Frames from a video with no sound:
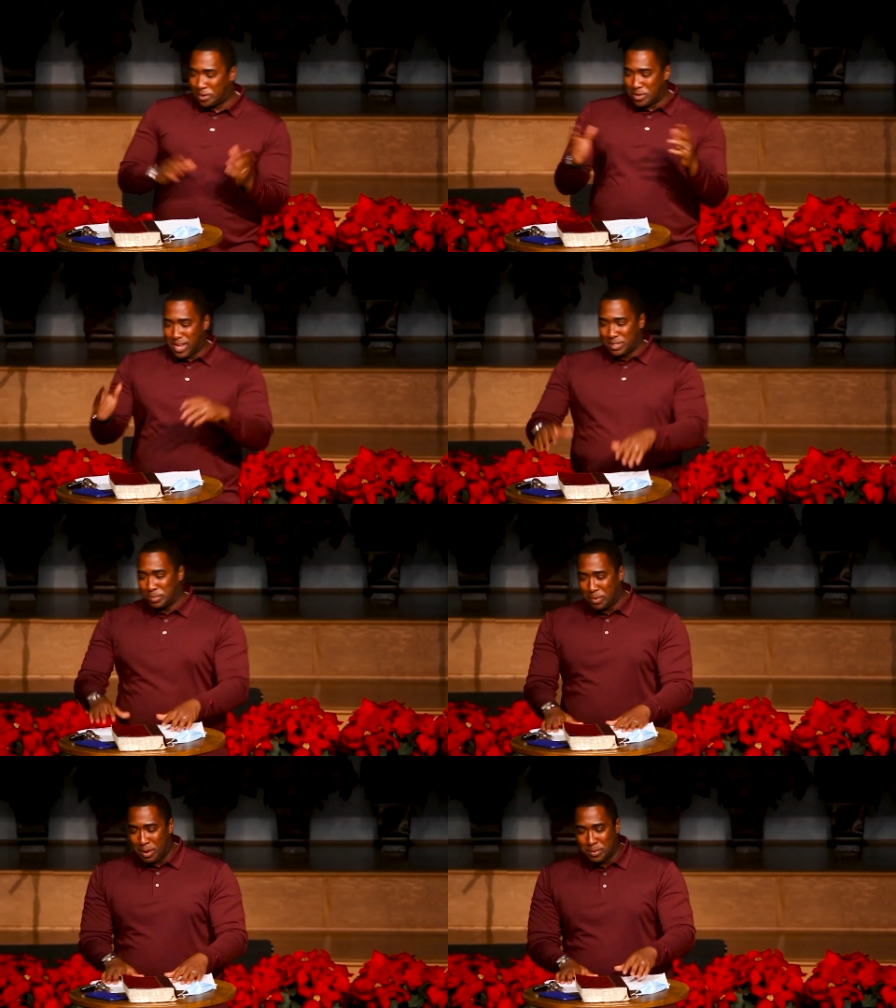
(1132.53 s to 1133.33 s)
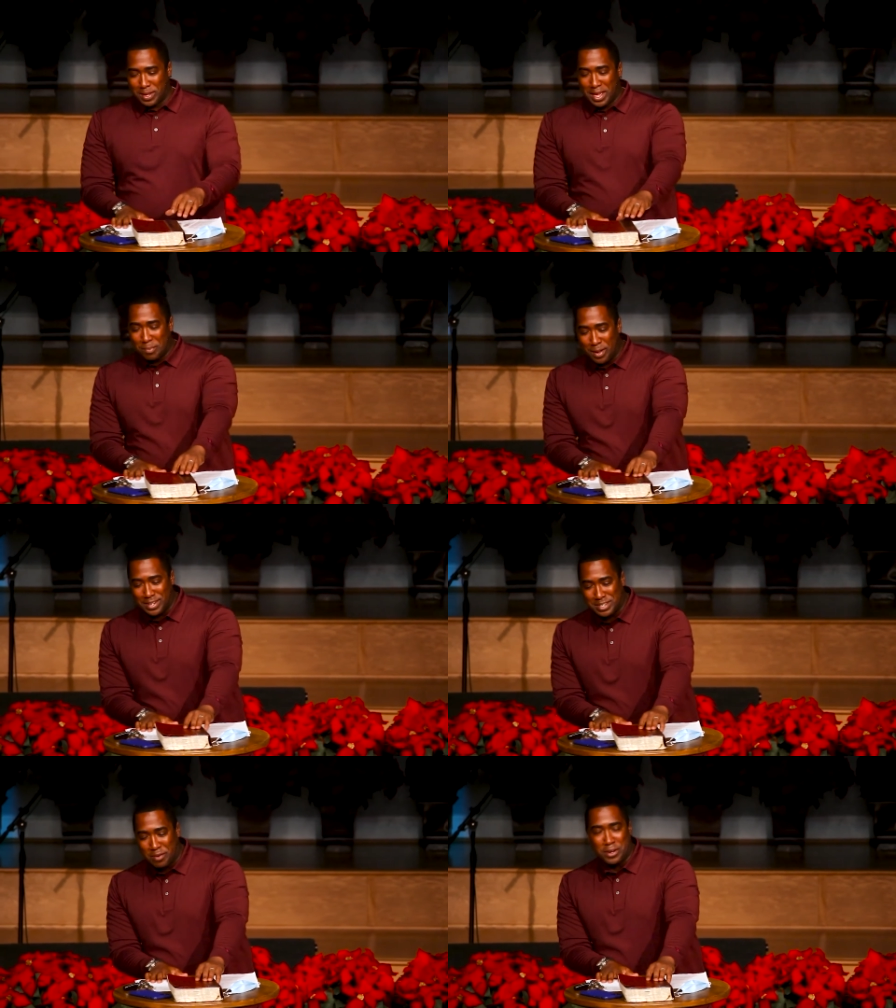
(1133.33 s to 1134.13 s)
I know you guys will probably be heading back
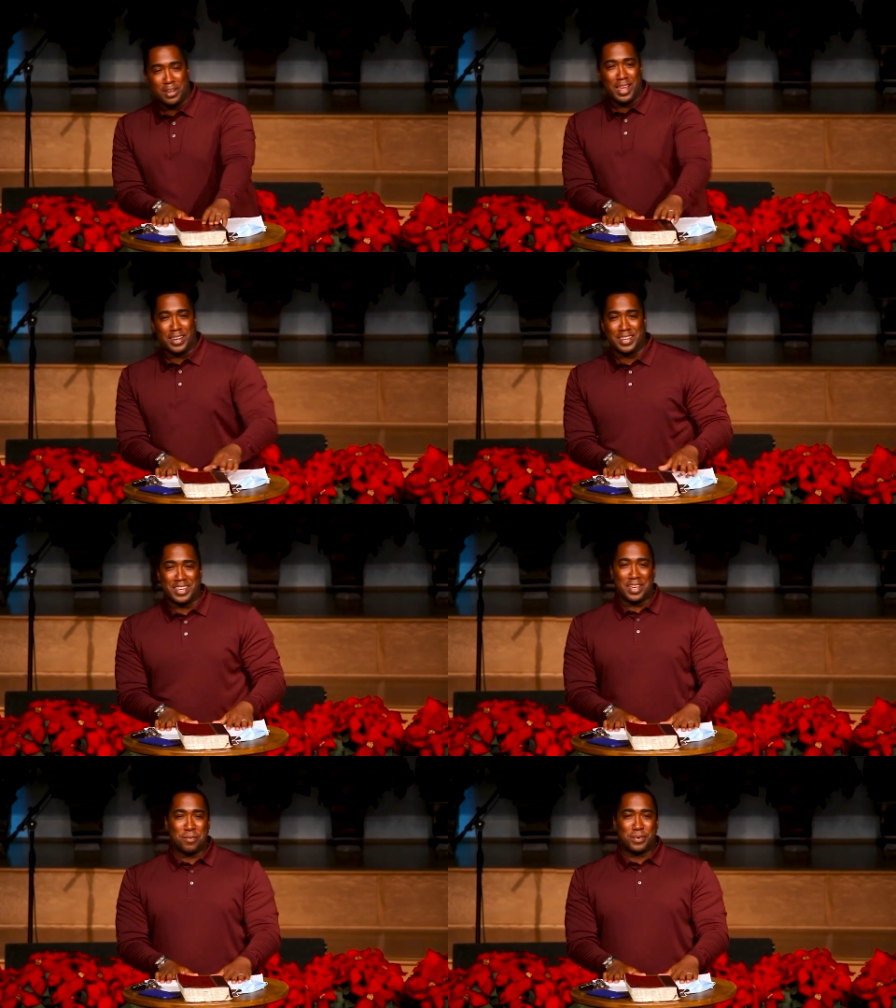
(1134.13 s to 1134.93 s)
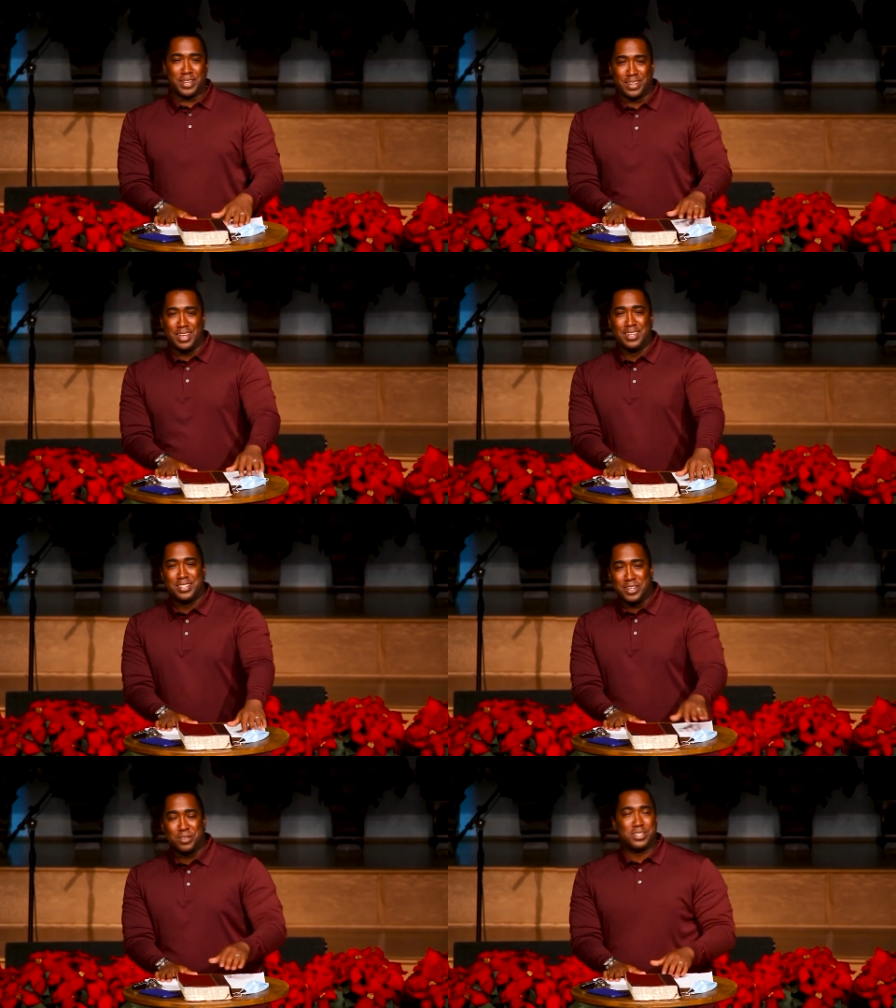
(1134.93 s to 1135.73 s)
to South Carolina again, but
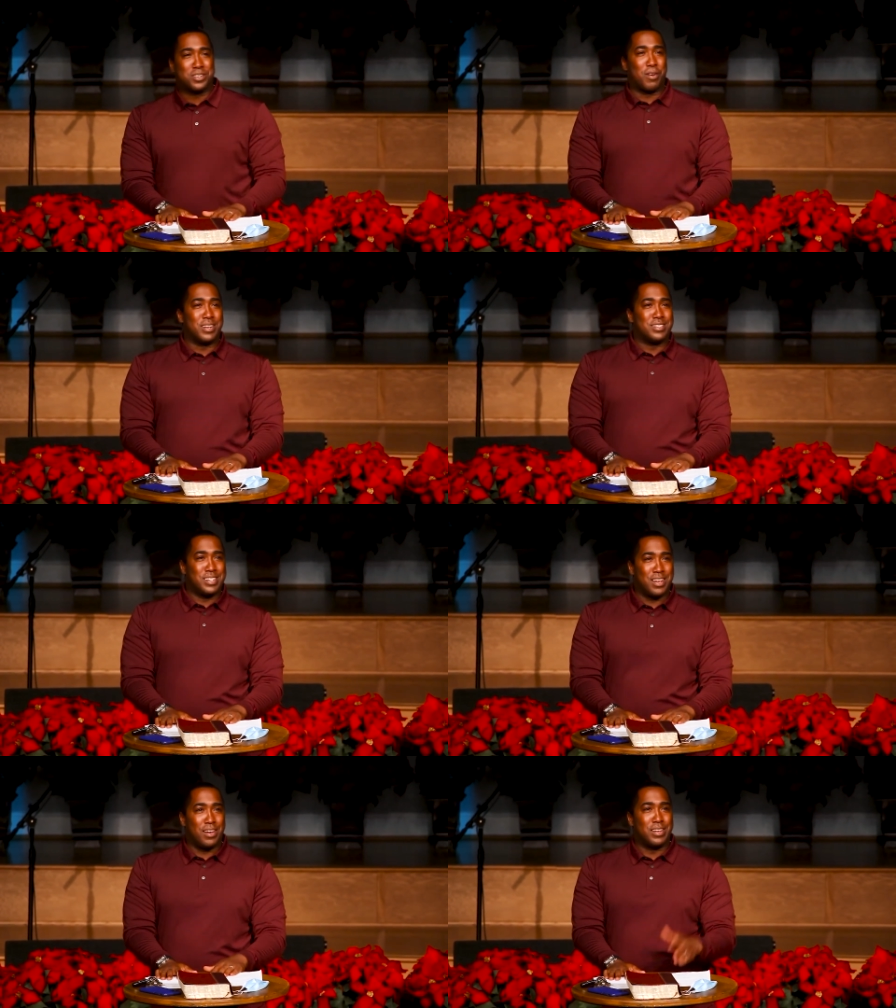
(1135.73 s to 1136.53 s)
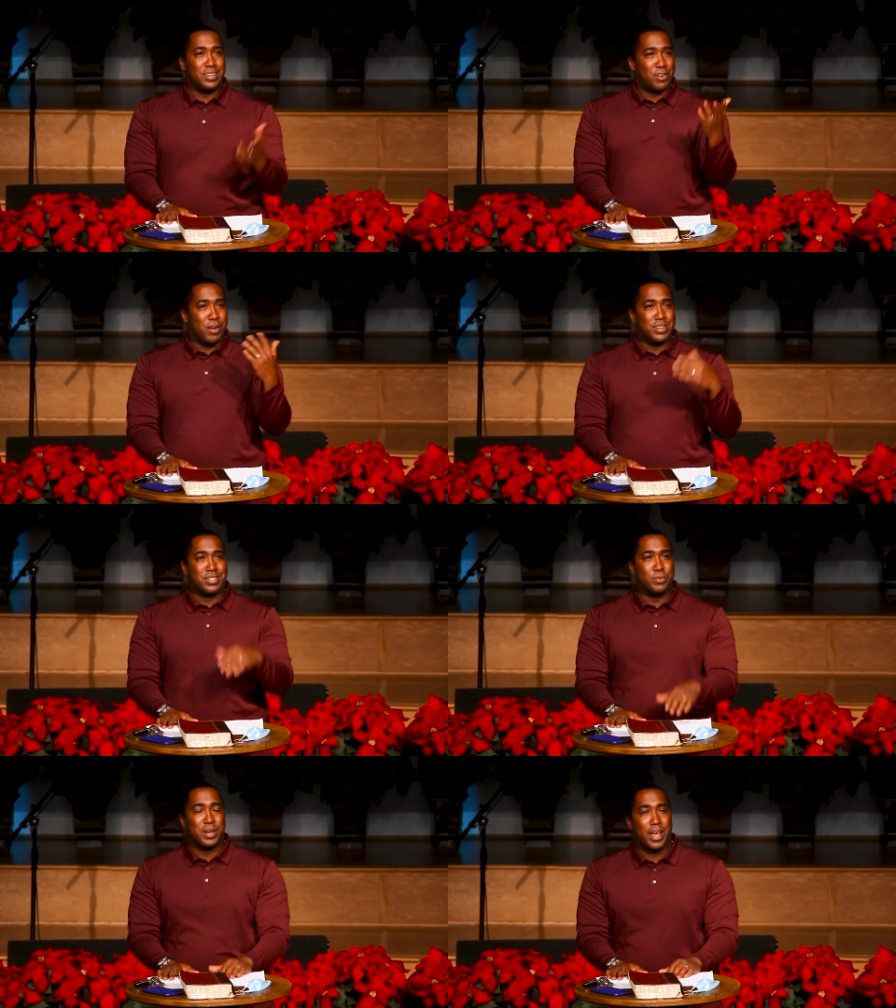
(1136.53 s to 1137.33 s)
still, it's just great to see y'all and great to
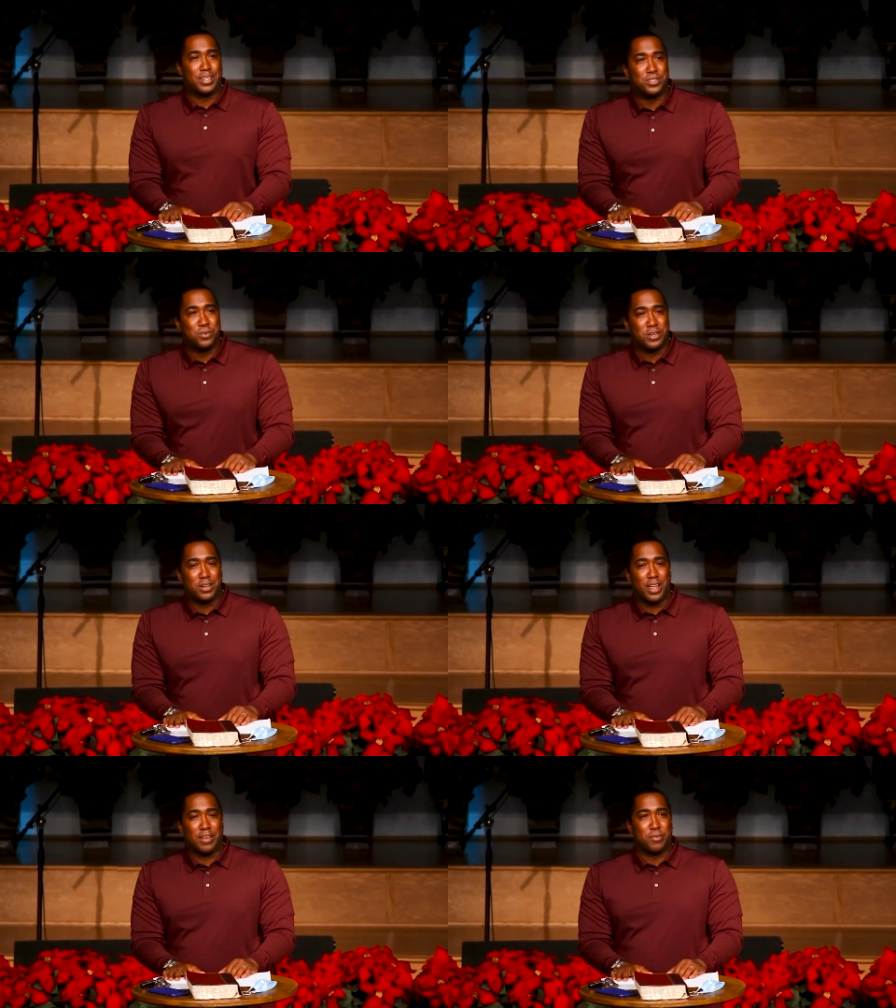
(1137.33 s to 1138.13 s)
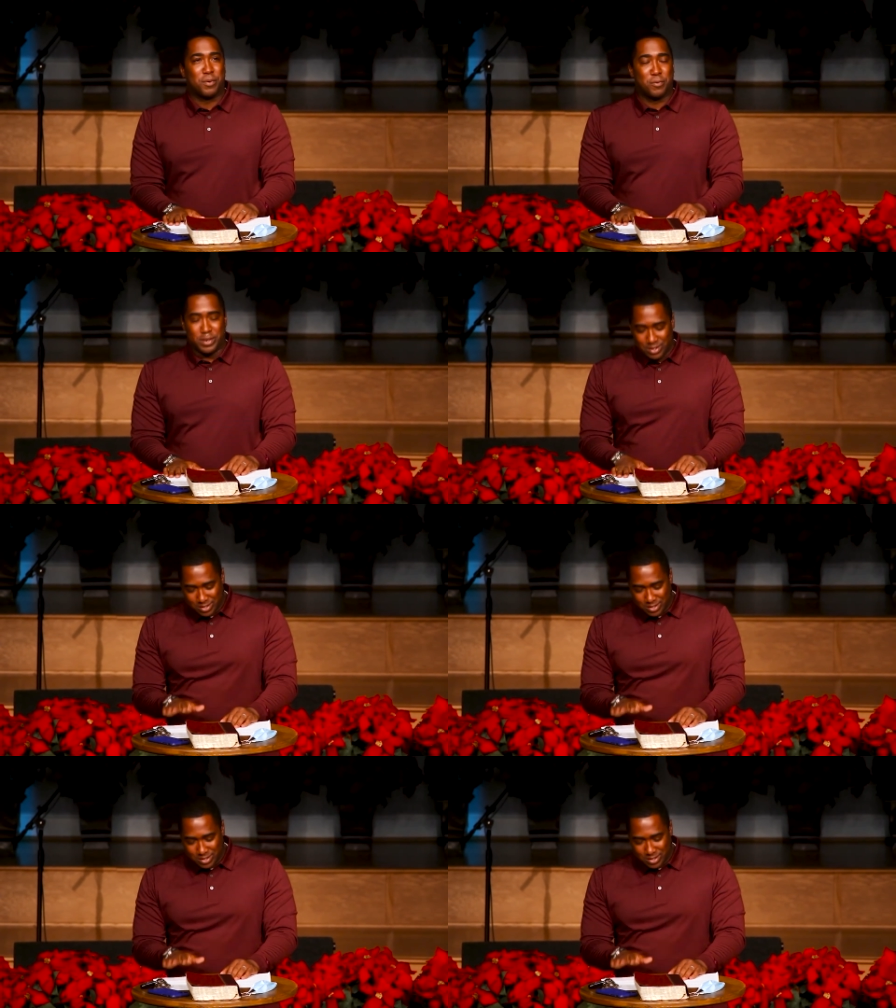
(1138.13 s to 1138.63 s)
see what God's doing in your life, my friend.